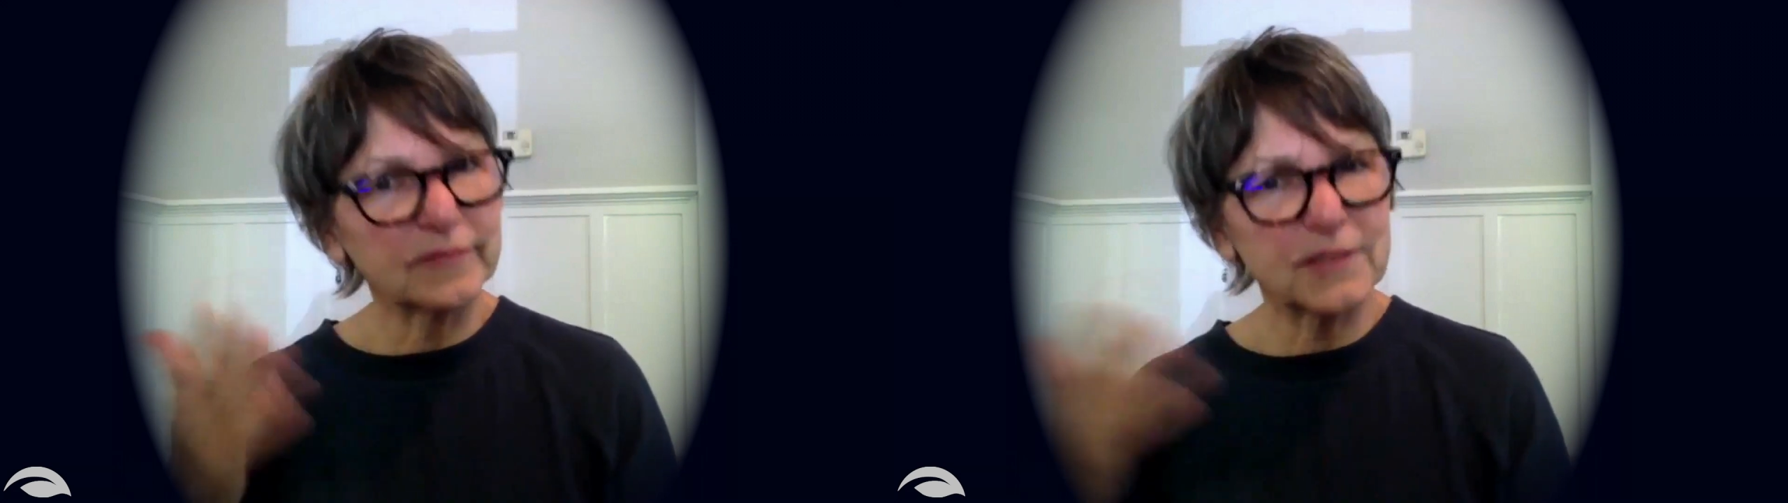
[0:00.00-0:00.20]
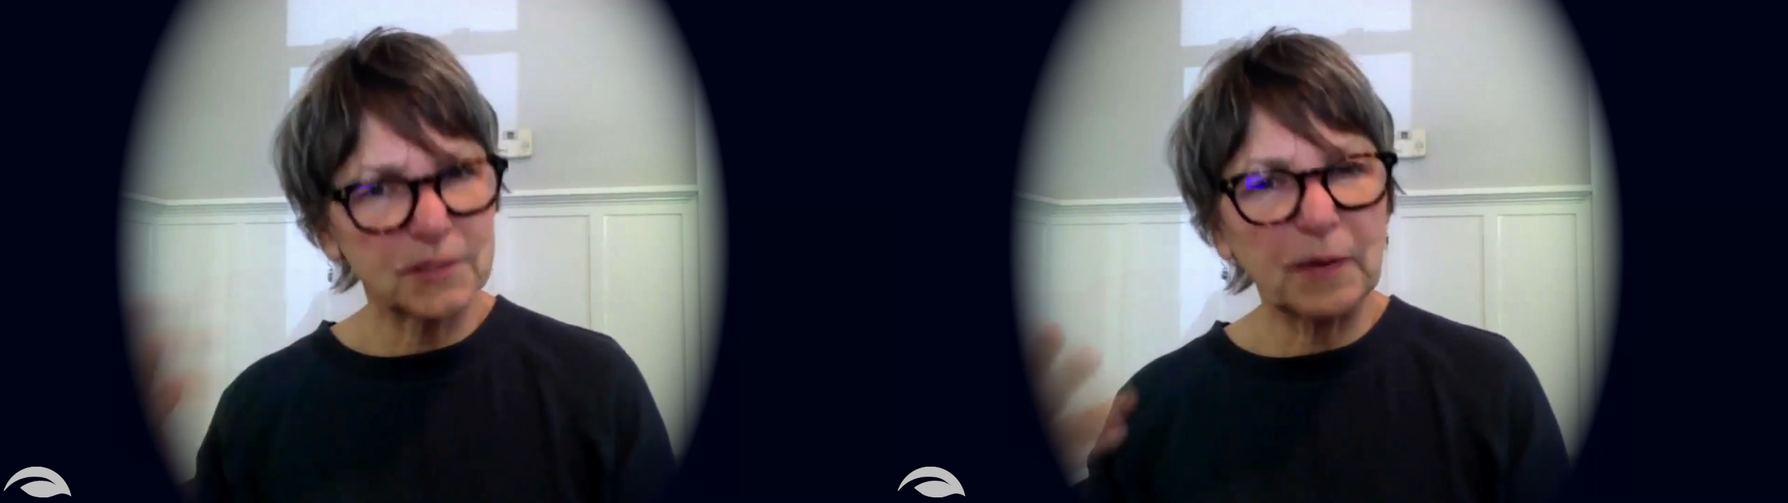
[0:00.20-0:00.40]

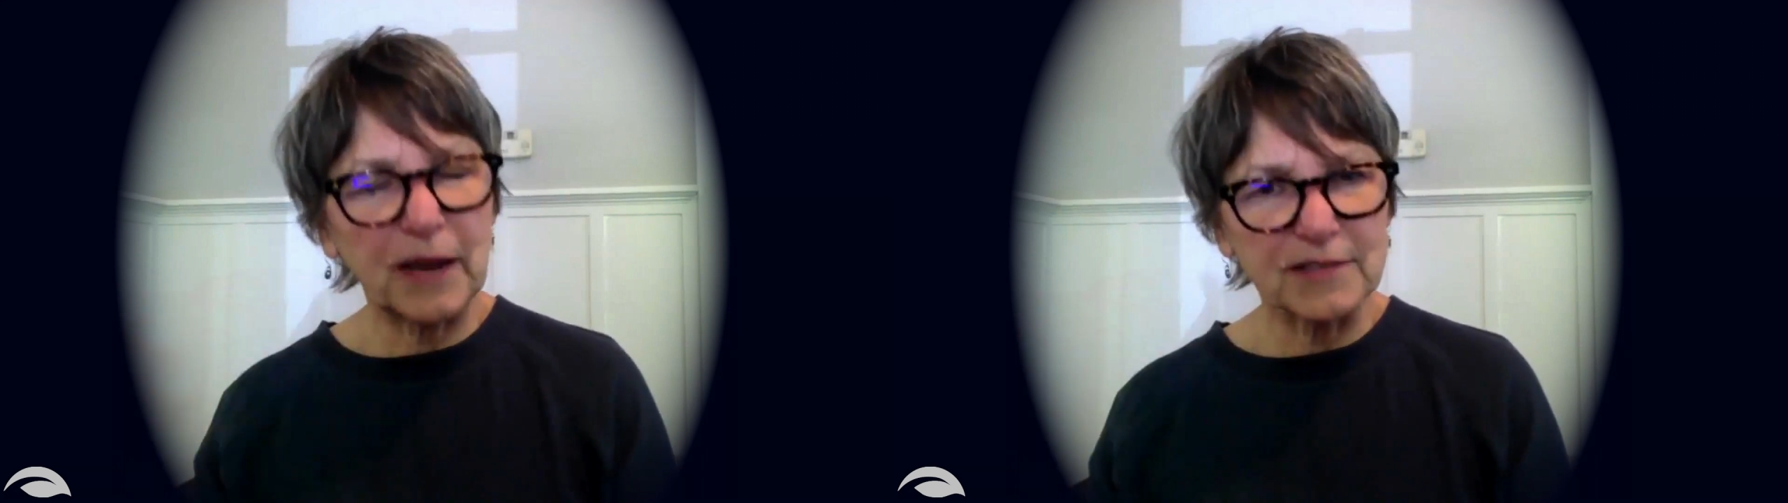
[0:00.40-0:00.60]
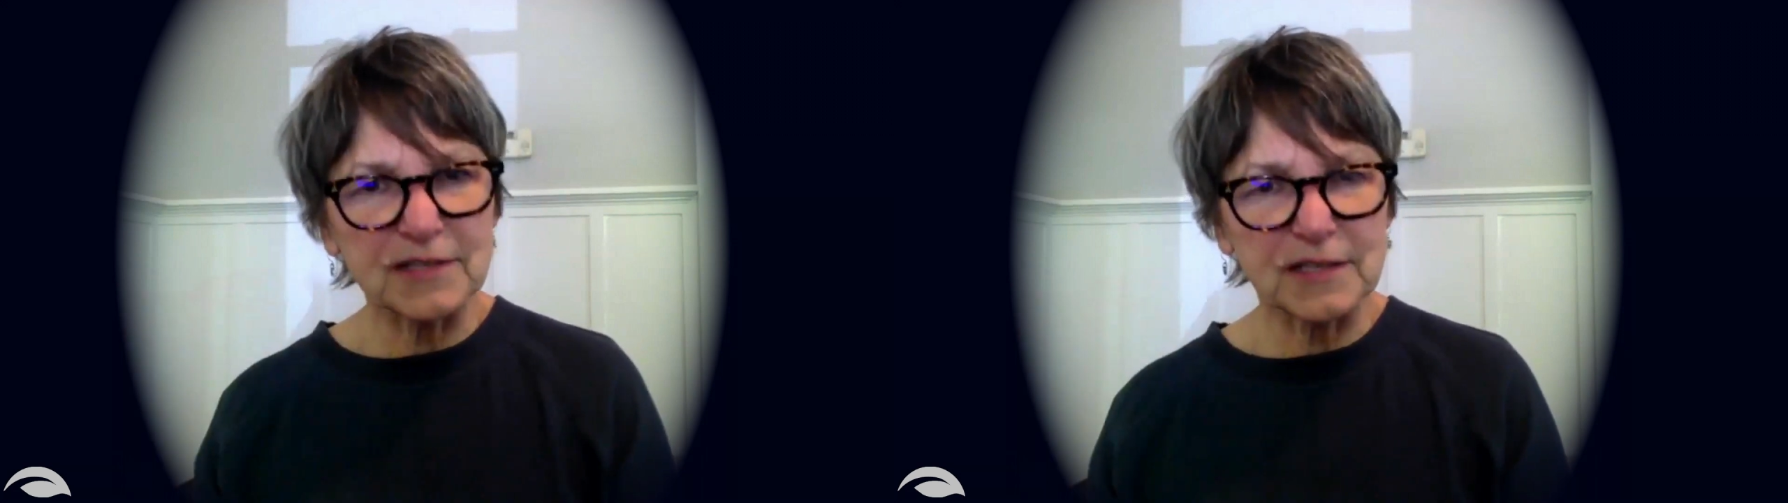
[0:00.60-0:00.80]
to
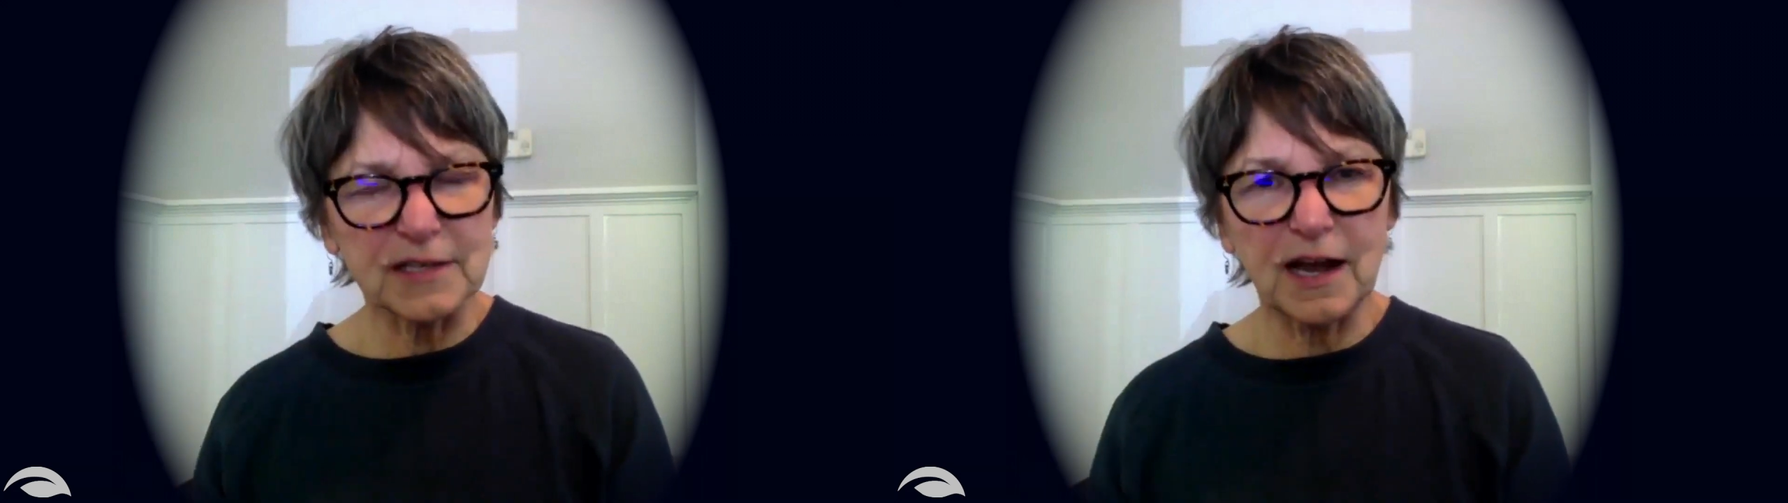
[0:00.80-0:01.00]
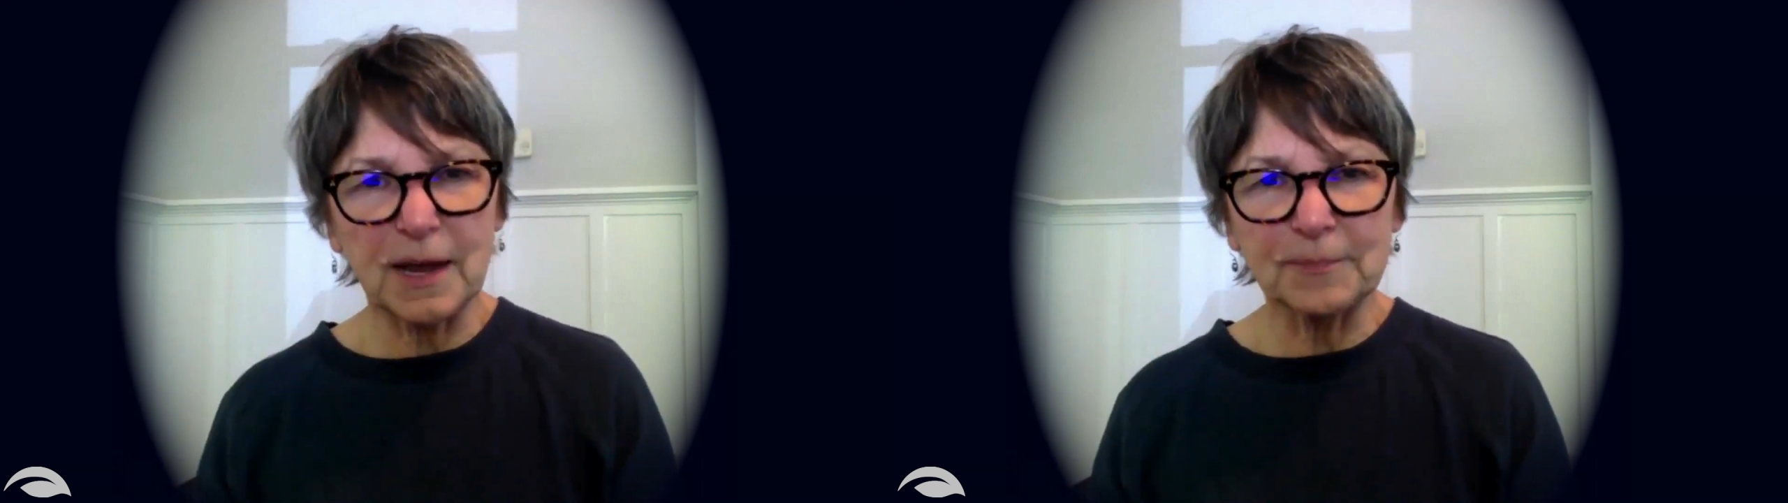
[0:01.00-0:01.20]
pass the
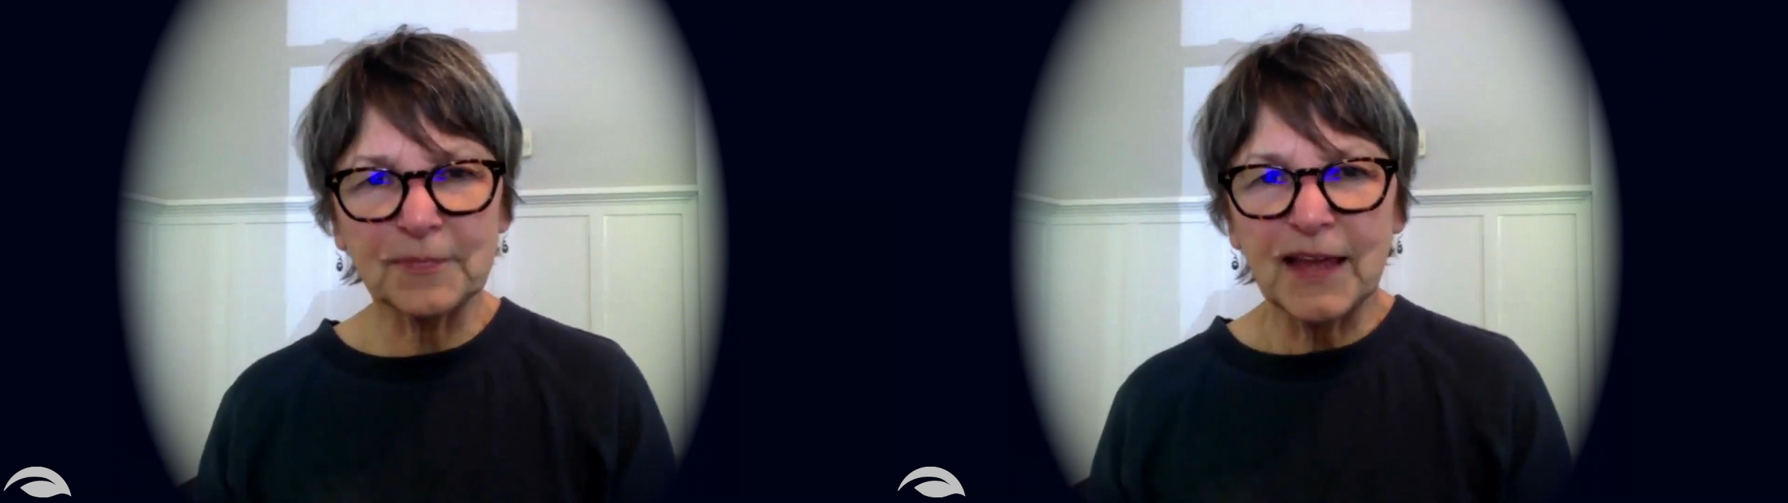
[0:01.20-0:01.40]
time.